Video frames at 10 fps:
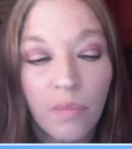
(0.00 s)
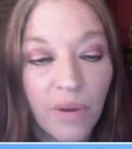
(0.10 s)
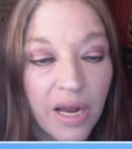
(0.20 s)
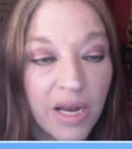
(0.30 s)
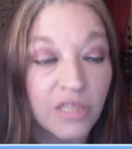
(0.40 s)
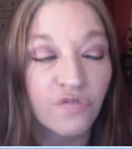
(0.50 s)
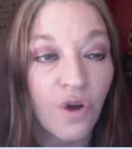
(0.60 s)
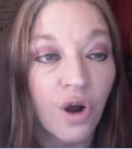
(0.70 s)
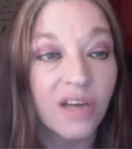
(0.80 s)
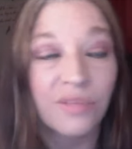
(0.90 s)
But
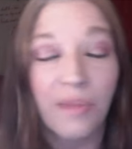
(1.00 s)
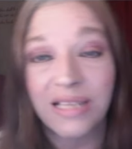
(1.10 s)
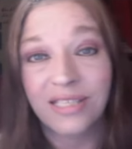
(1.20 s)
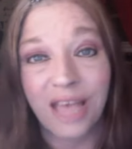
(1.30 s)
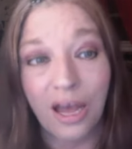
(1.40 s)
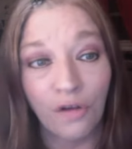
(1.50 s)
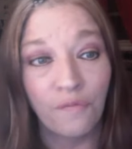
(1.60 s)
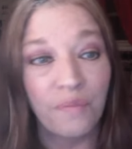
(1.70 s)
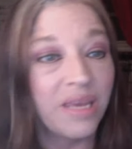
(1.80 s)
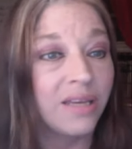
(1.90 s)
far as myself
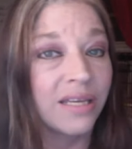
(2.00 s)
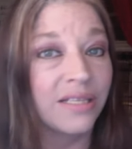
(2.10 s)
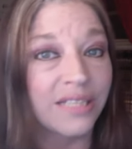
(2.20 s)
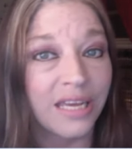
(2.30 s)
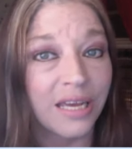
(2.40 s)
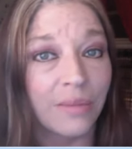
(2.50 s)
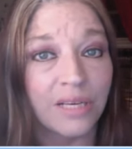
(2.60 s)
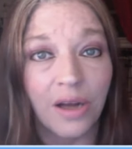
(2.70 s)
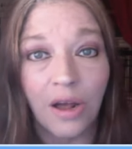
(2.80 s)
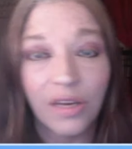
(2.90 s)
being
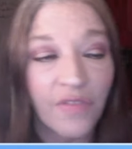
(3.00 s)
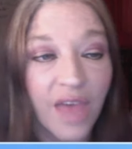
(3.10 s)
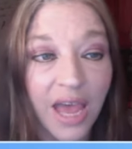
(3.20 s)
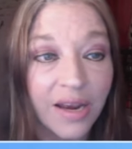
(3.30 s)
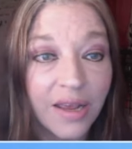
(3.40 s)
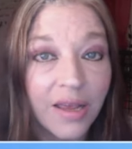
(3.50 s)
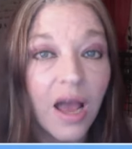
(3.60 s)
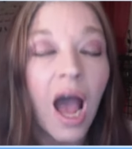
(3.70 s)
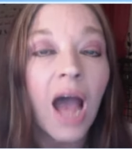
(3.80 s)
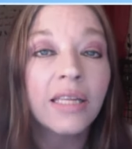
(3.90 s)
condemned and all of that,
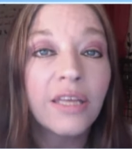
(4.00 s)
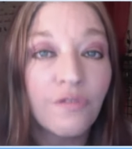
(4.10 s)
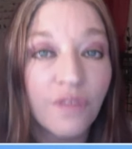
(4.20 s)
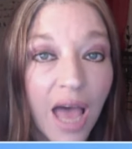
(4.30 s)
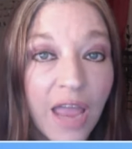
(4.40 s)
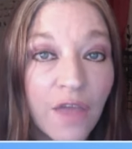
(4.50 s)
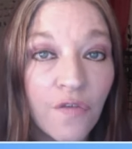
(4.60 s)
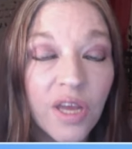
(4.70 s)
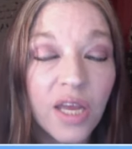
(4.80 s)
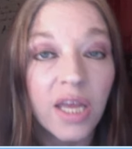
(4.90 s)
I live life
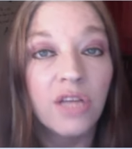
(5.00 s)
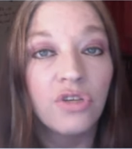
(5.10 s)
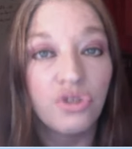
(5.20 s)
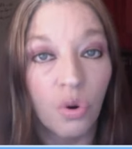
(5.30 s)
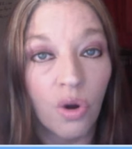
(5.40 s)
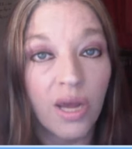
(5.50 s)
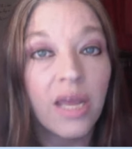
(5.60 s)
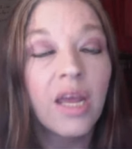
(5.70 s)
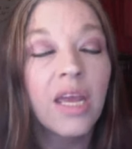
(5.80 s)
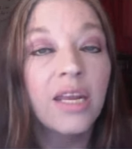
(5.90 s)
in joy
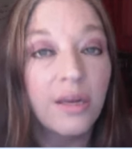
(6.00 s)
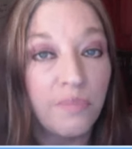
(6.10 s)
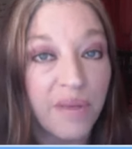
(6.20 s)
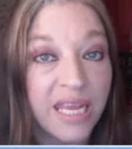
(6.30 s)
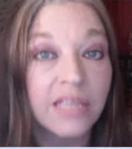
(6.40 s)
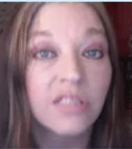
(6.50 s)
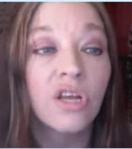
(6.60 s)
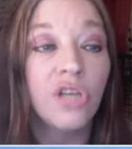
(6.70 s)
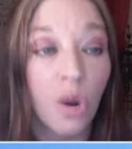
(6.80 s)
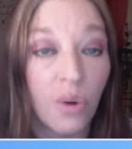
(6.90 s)
and in peace,
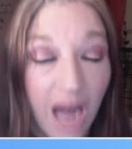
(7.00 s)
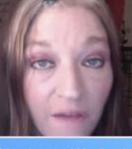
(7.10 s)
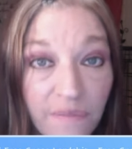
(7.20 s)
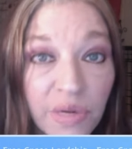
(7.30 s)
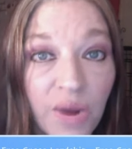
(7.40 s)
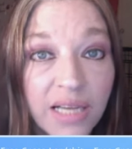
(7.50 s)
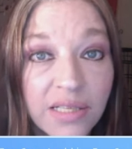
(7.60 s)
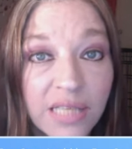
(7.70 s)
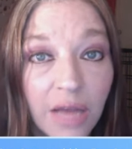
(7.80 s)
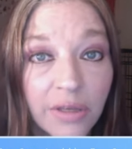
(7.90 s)
knowing I've been
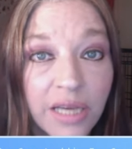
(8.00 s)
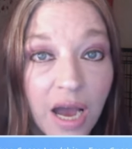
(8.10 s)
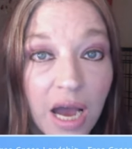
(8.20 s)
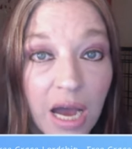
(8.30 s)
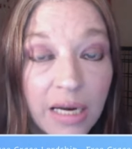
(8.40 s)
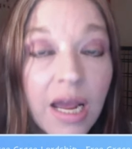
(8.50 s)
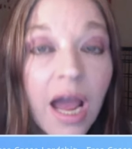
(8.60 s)
reconciled to God.